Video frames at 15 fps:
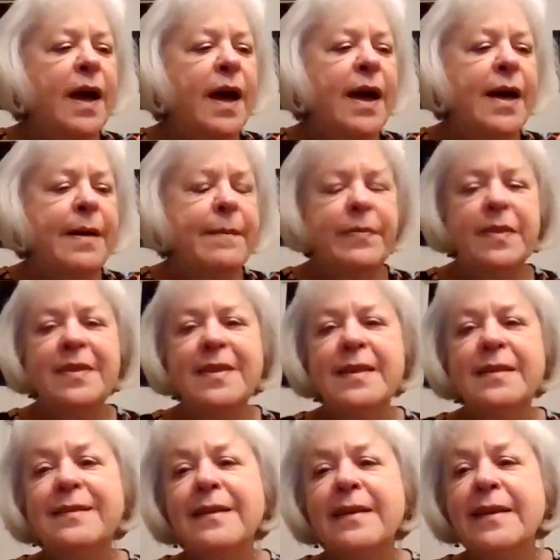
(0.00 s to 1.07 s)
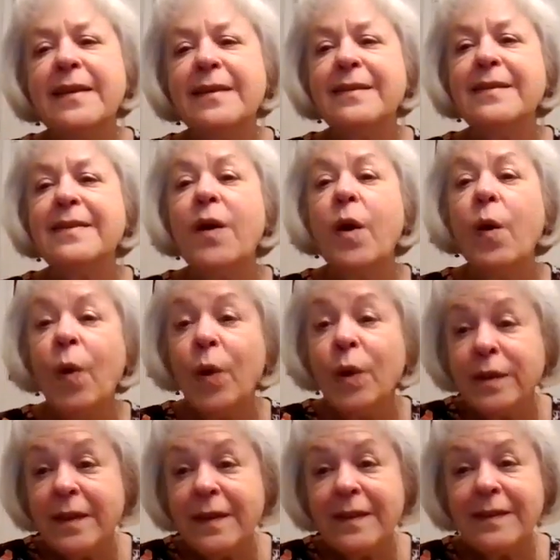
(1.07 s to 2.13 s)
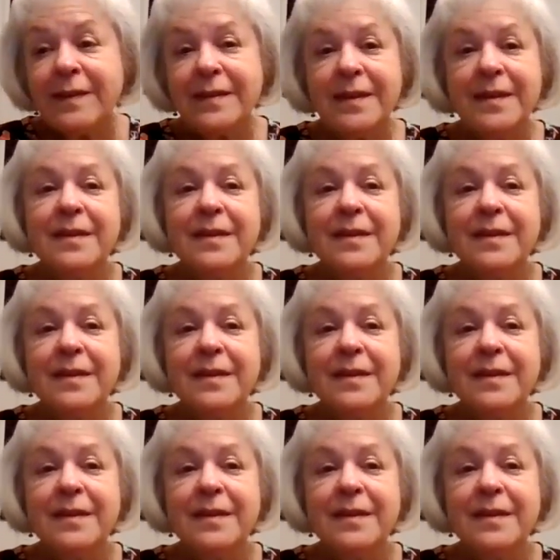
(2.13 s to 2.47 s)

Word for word: Um, this is the oldest,